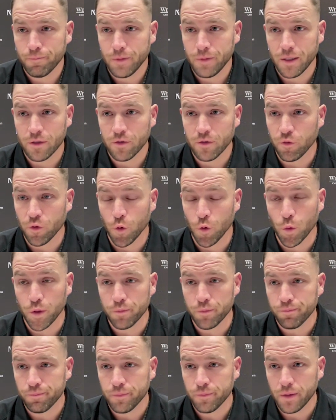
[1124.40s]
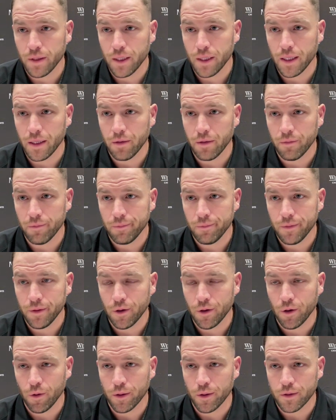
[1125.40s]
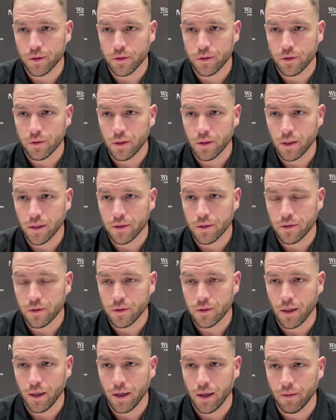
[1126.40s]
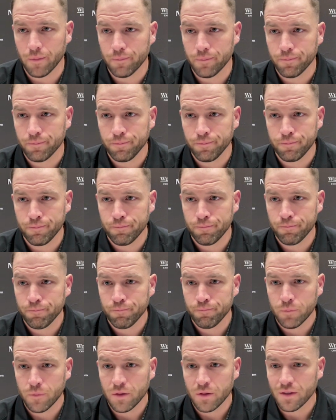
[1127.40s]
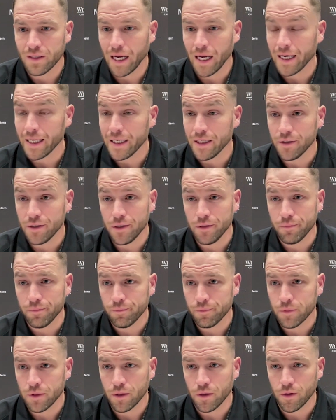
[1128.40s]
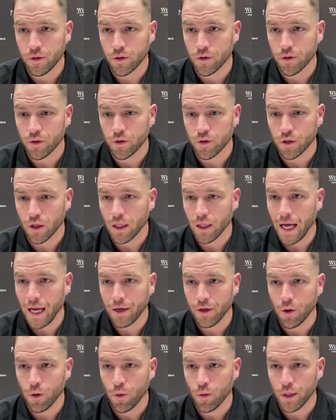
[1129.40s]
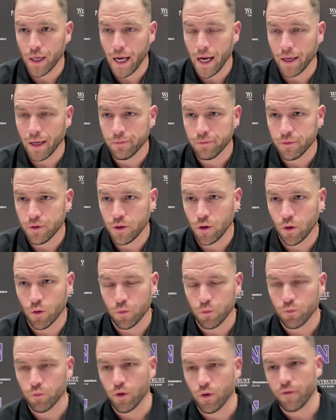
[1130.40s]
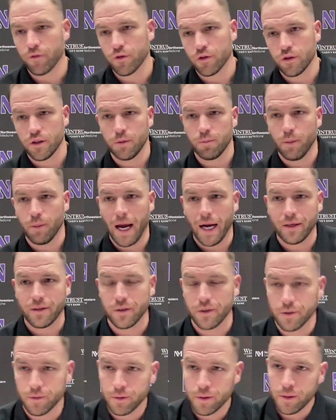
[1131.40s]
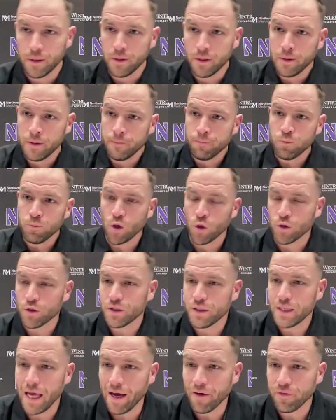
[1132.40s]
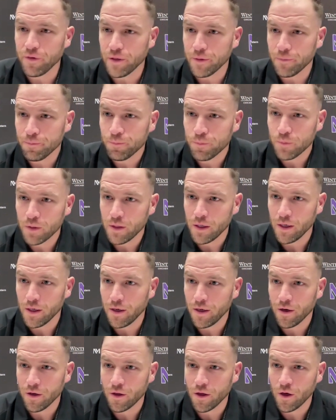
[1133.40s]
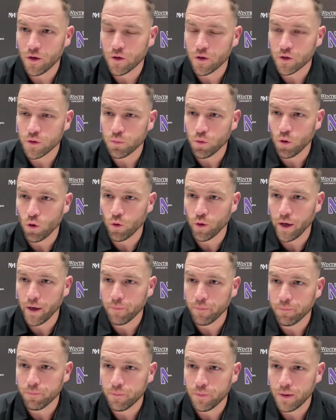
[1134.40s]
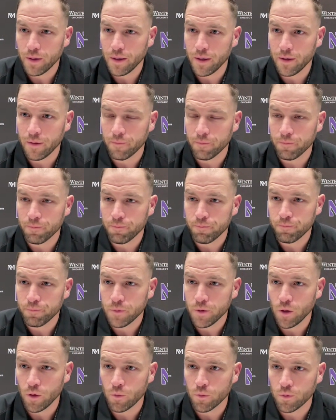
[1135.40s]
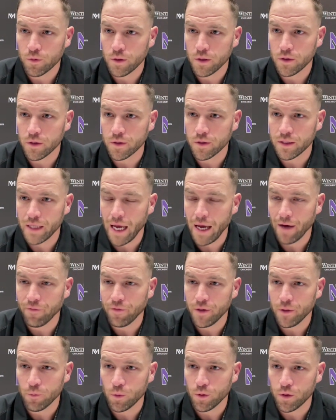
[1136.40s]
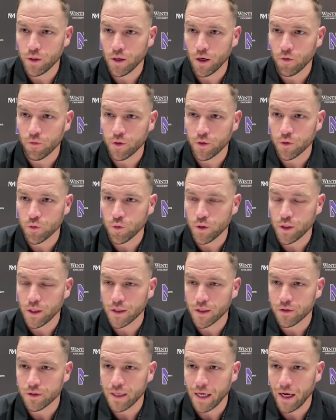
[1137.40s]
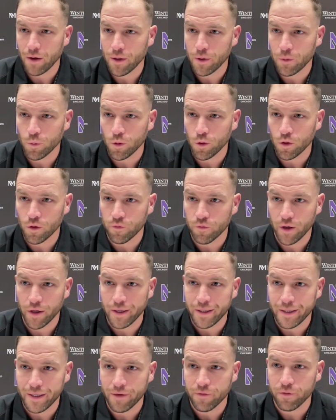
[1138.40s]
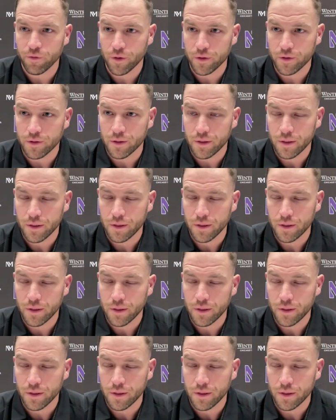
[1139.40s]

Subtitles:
It's fluid, and it's not easy. There's a lot going on, referencing back to, the staffing of this program, the staffing within our recruiting and scouting will look very different,